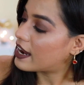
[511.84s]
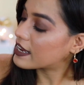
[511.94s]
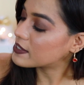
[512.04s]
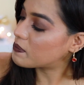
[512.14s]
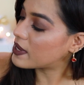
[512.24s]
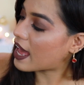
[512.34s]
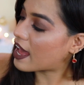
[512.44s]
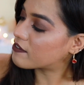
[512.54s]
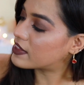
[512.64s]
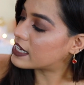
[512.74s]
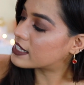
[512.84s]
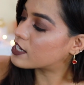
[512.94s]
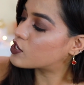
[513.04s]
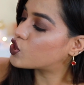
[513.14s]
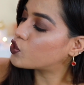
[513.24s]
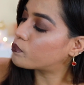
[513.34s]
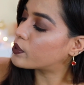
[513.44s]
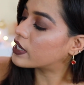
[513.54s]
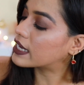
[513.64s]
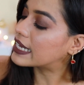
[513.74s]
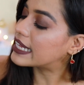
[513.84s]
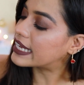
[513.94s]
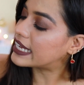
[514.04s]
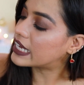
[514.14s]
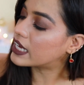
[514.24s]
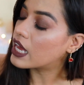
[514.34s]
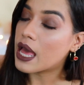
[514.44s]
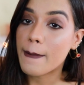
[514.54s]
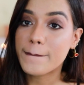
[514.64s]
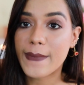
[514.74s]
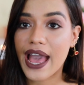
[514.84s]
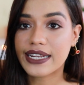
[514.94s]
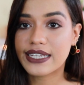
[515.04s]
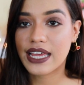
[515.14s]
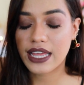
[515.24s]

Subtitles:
Next we have these super clicky matte